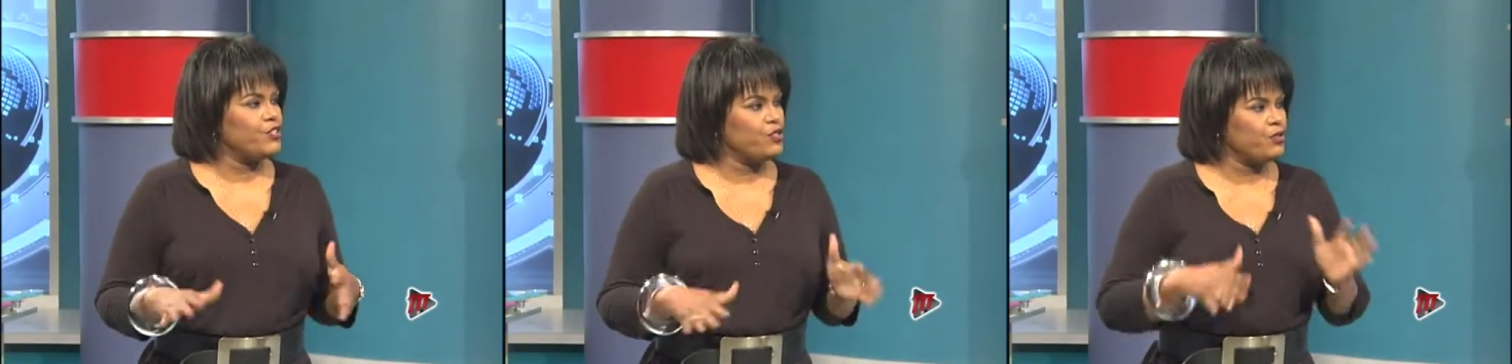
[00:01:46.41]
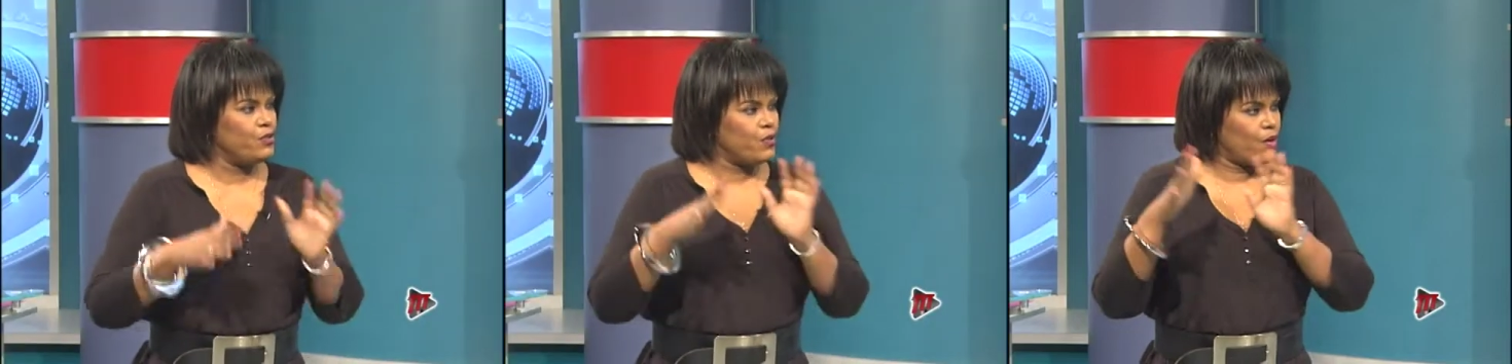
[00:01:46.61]

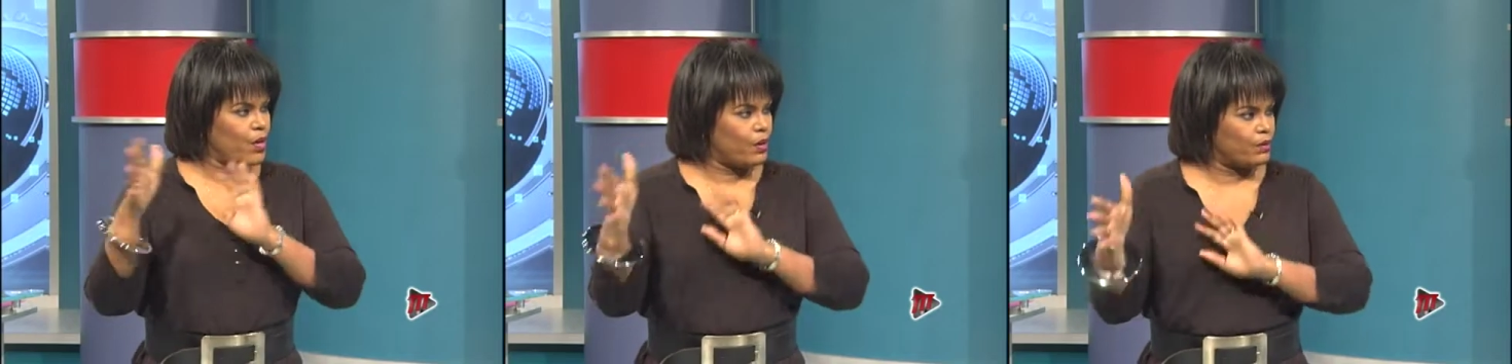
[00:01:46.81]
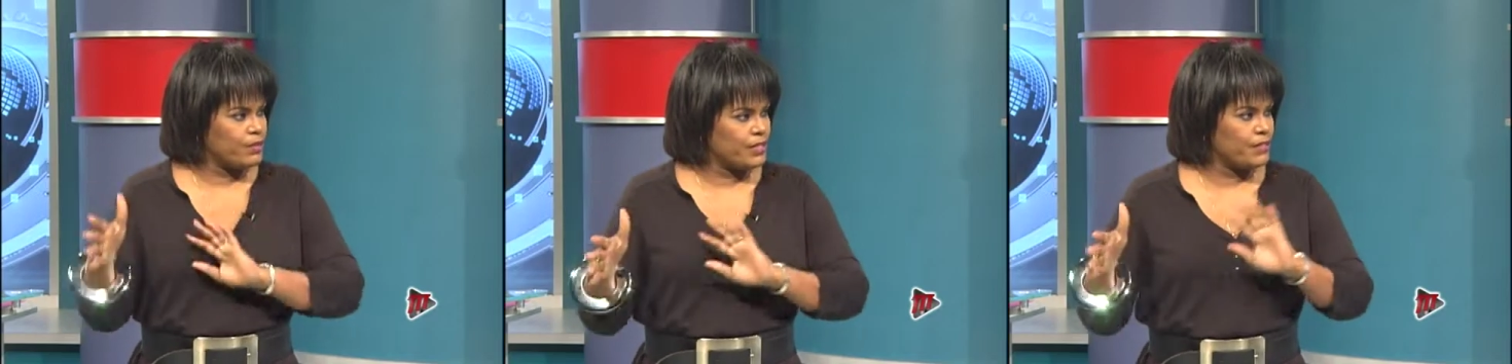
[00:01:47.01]
do you go
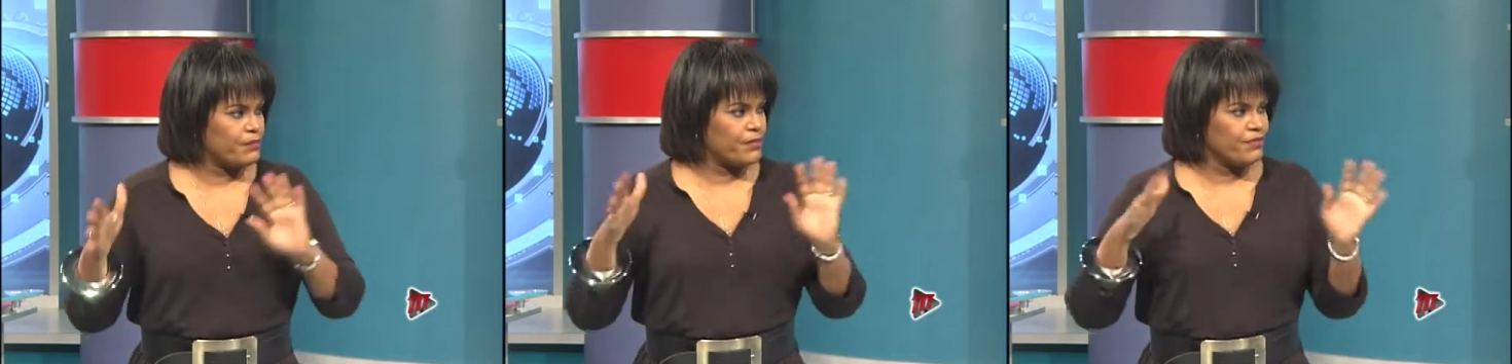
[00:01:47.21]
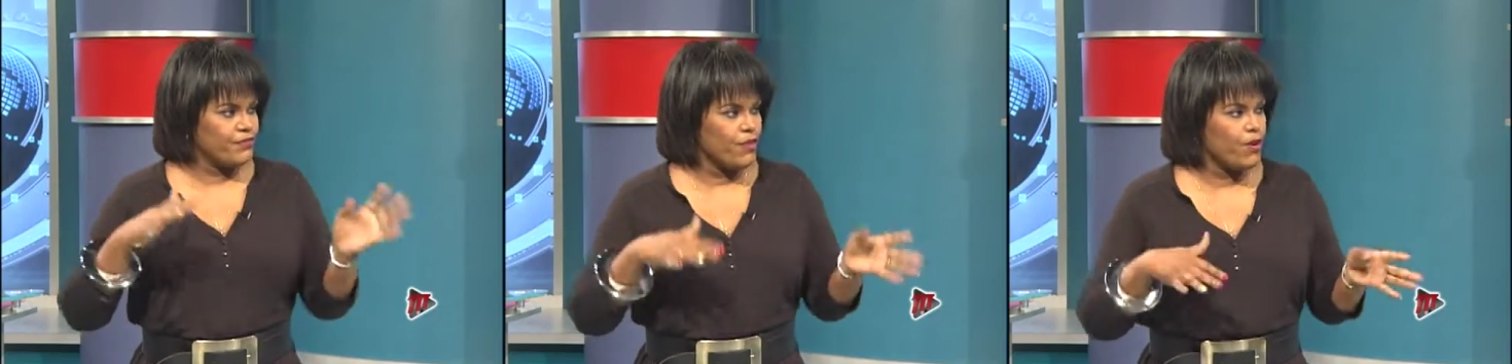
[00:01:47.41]
out and
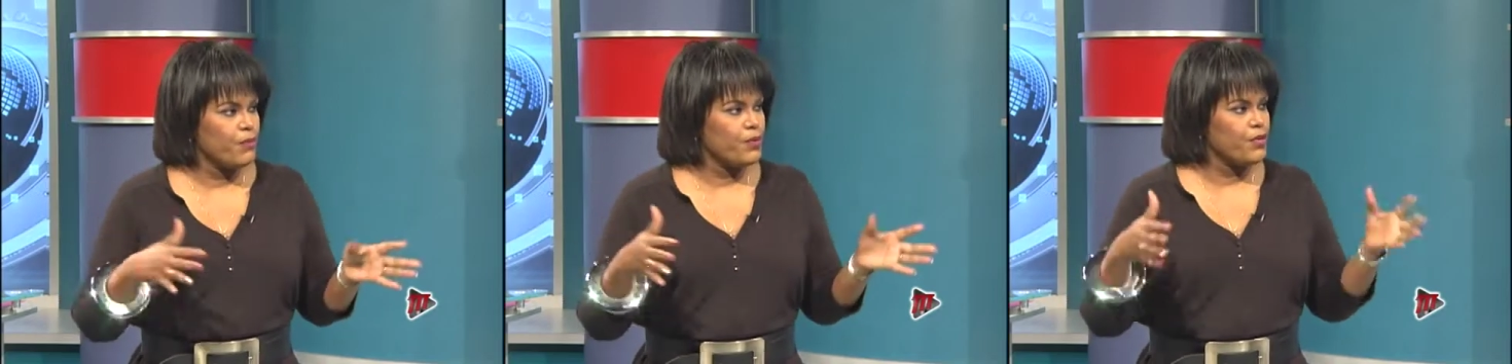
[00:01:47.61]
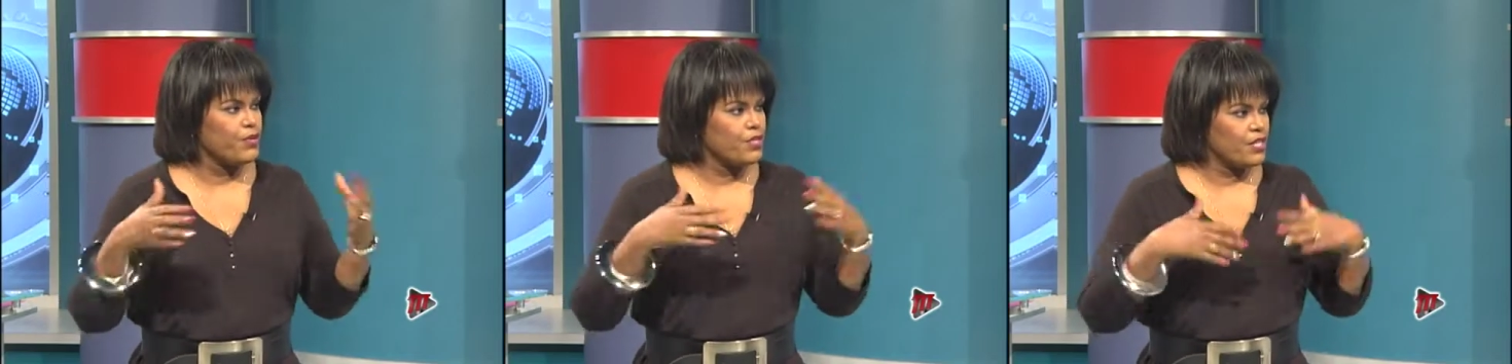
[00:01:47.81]

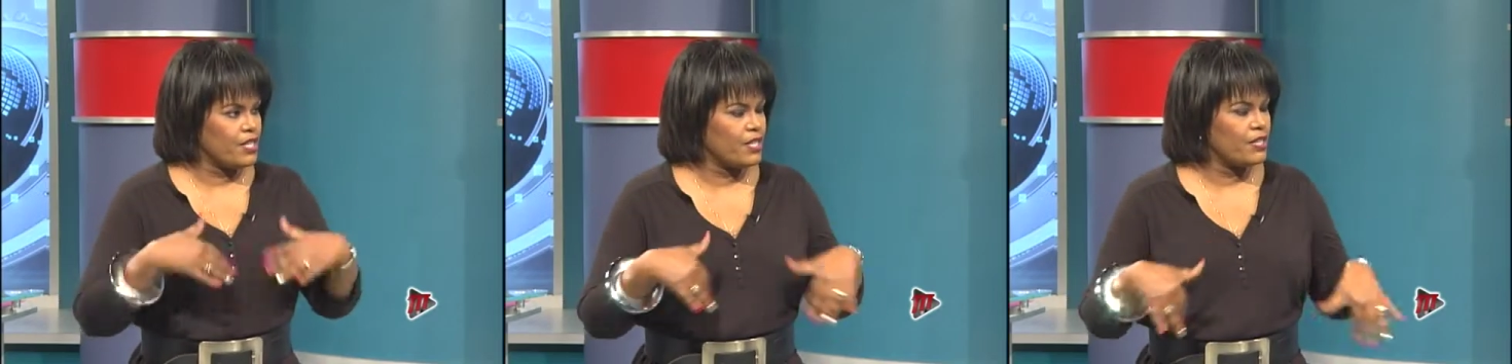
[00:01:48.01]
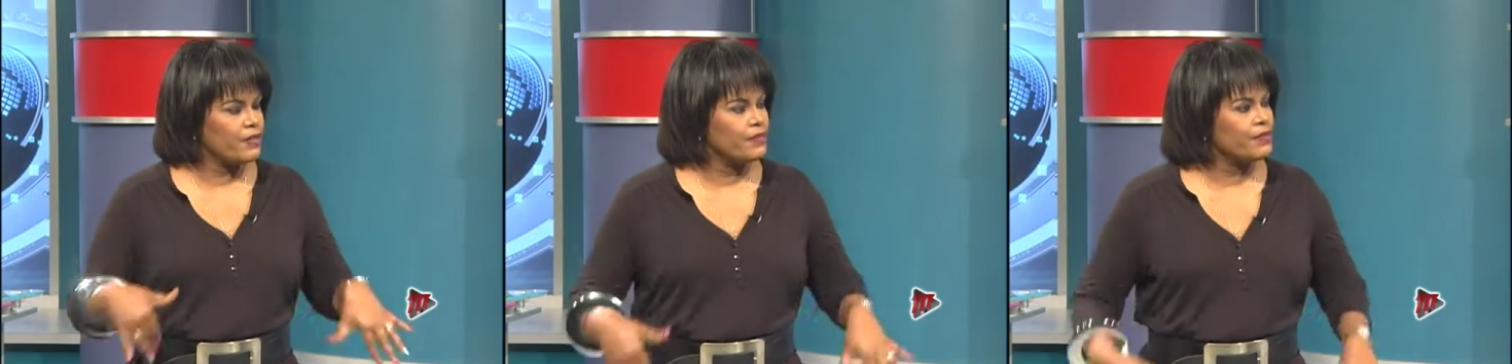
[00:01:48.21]
perform? Well,
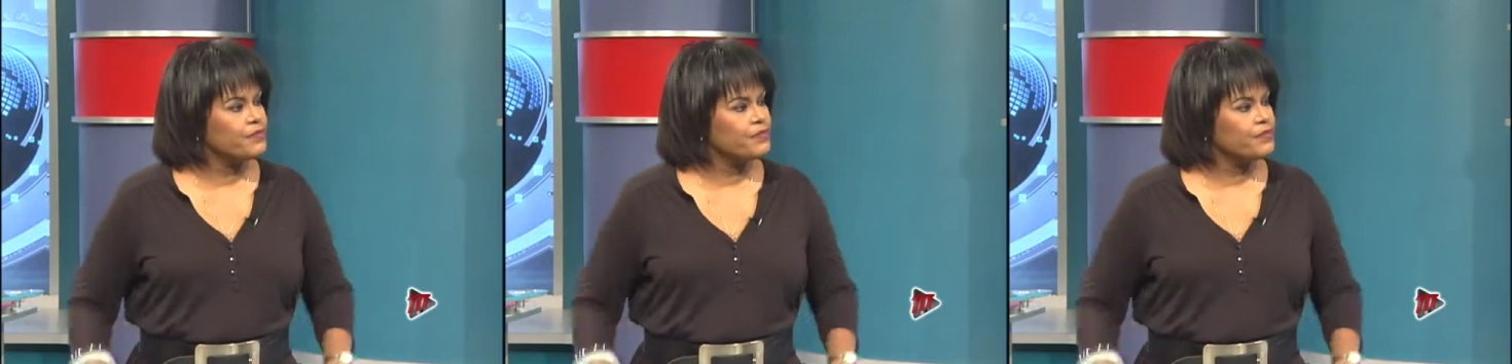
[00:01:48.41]
based on